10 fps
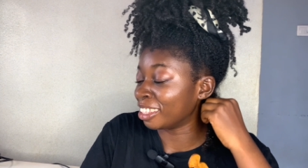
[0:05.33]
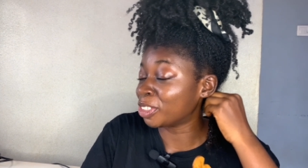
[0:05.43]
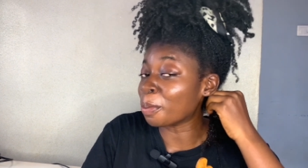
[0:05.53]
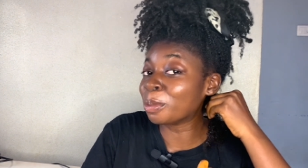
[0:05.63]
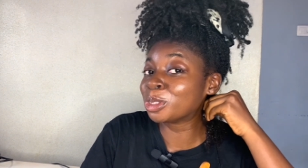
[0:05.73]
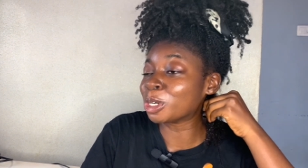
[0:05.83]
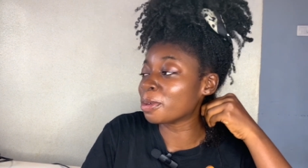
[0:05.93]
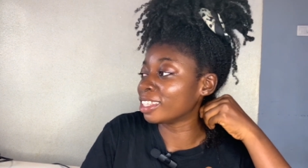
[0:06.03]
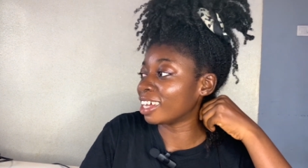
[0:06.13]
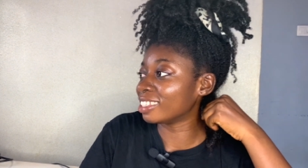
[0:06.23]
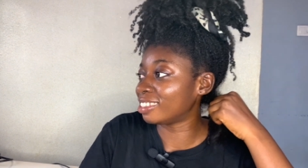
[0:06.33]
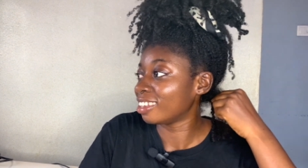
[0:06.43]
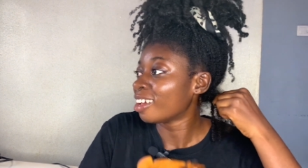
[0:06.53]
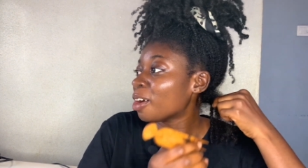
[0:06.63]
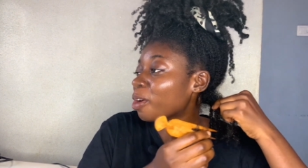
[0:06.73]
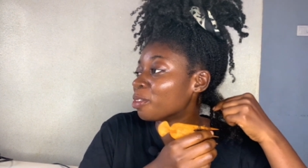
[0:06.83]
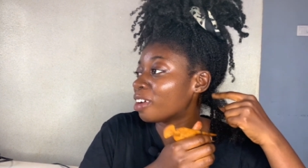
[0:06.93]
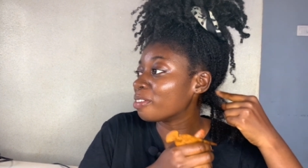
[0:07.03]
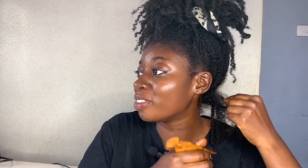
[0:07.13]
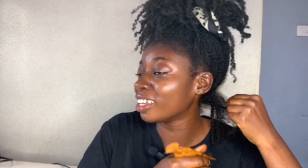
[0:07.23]
Some people told me that
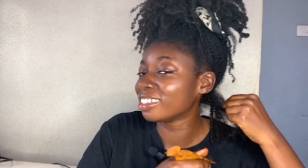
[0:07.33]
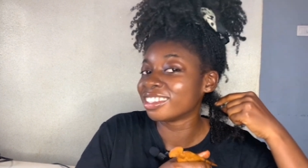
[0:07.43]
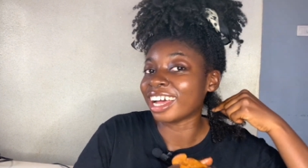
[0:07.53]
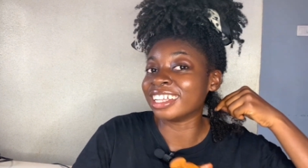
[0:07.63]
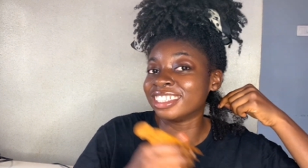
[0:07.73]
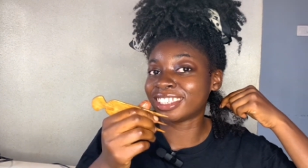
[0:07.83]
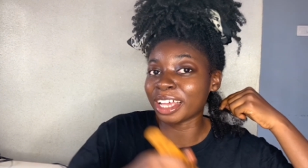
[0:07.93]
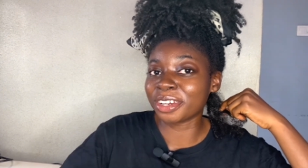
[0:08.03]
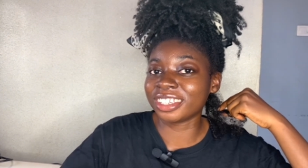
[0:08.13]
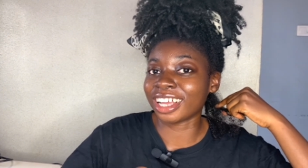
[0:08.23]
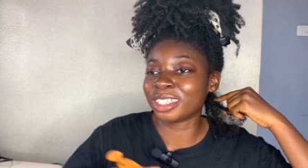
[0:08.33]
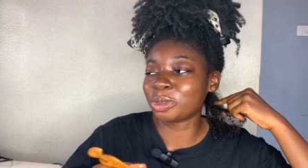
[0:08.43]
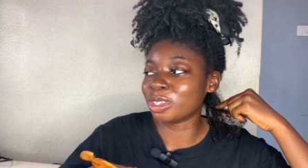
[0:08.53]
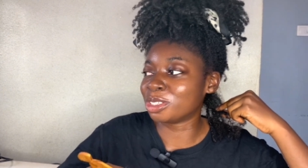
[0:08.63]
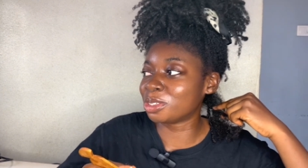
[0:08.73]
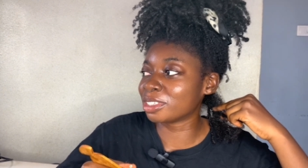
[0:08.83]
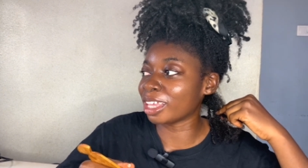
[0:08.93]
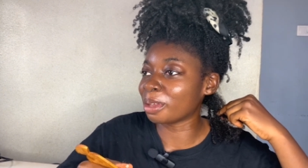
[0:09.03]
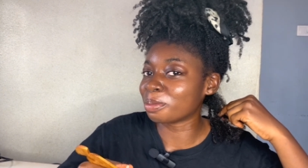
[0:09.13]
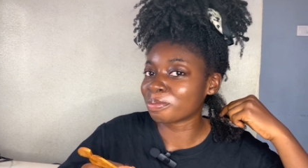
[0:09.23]
unraveling and detangling their twists took
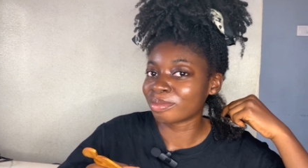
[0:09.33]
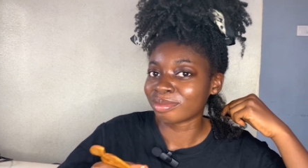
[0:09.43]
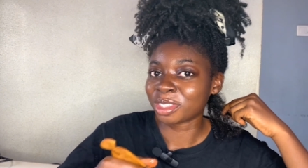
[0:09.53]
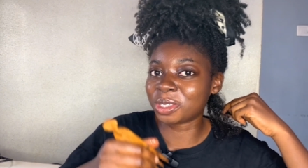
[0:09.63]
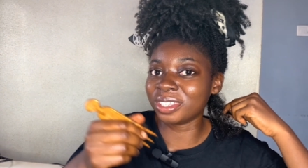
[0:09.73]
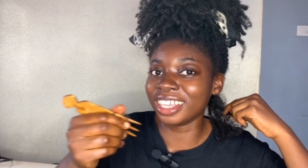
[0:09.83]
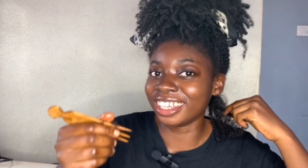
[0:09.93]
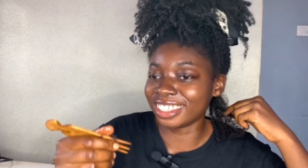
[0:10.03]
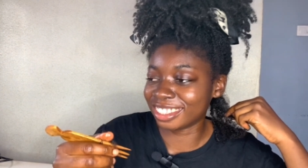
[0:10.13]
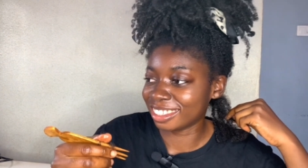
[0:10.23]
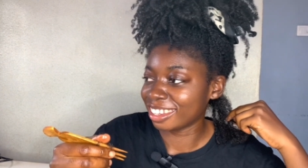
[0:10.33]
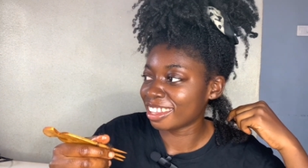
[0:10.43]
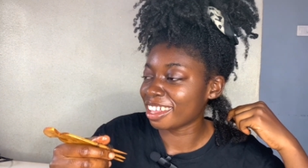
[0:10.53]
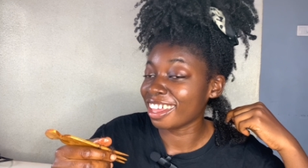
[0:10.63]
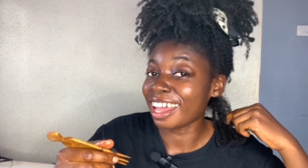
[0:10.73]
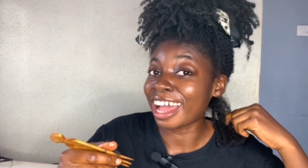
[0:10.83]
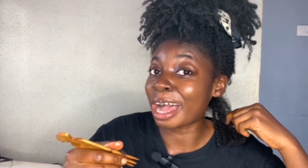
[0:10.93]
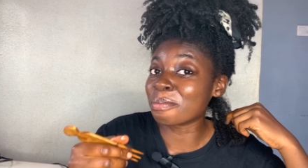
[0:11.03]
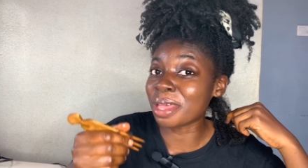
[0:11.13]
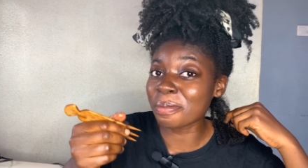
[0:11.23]
them 2 days.
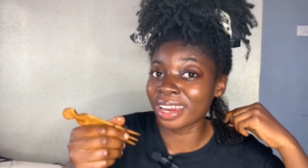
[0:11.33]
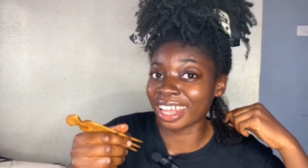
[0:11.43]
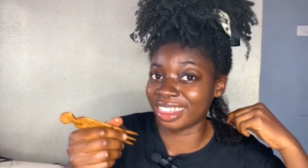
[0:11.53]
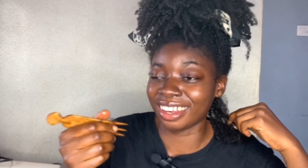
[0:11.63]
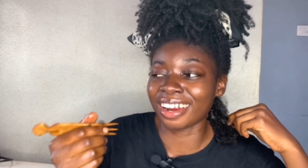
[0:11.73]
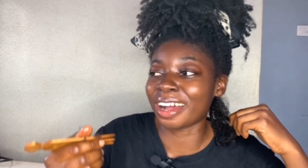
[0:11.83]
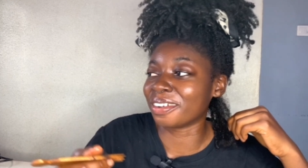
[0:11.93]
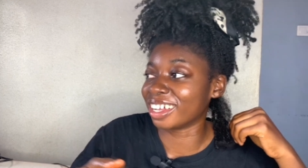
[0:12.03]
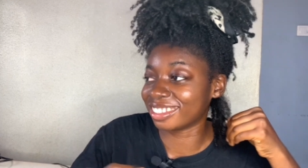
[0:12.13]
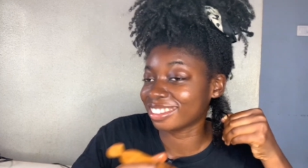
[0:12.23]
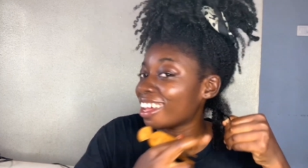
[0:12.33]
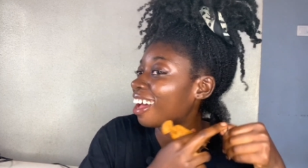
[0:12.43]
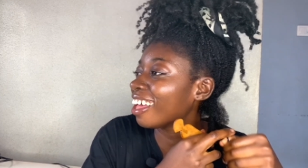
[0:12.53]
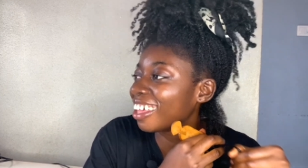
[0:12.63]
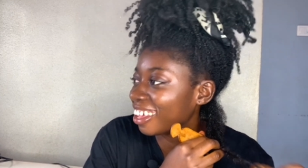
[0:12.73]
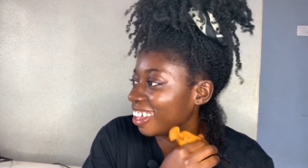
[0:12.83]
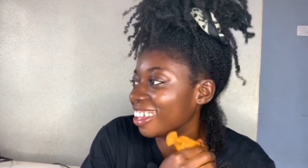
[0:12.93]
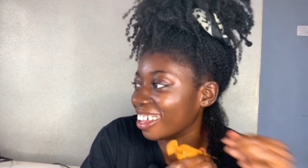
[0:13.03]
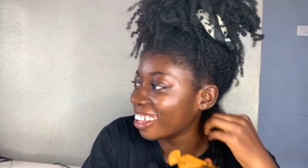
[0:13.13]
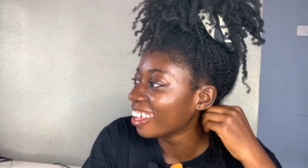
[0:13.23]
I'm aiming at 3 hours.
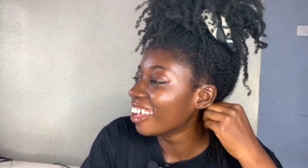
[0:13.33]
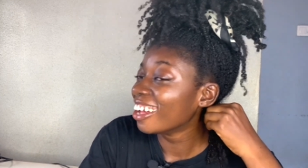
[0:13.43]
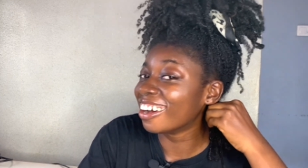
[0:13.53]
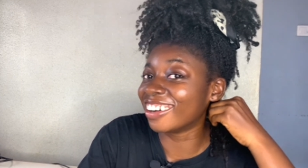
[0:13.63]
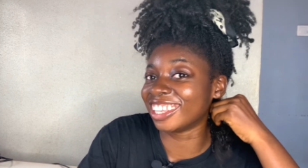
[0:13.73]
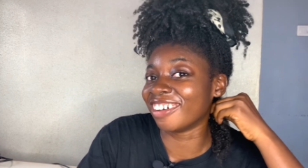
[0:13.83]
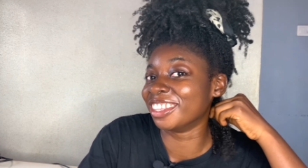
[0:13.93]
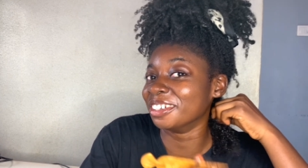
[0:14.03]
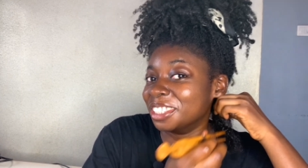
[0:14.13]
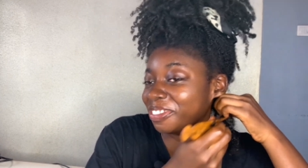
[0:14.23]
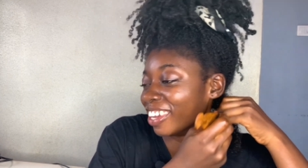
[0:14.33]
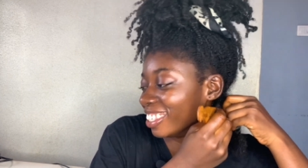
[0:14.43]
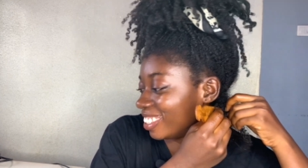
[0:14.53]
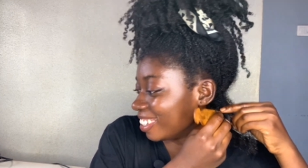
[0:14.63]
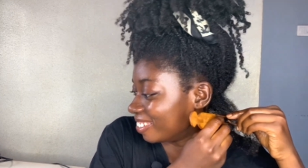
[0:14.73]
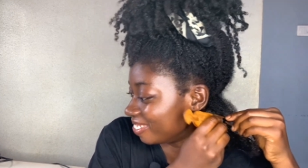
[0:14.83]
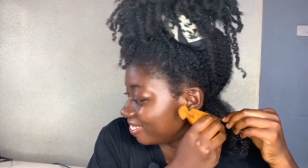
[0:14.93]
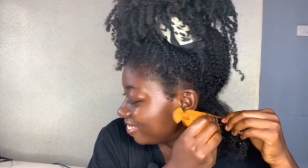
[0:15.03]
What have I done to myself?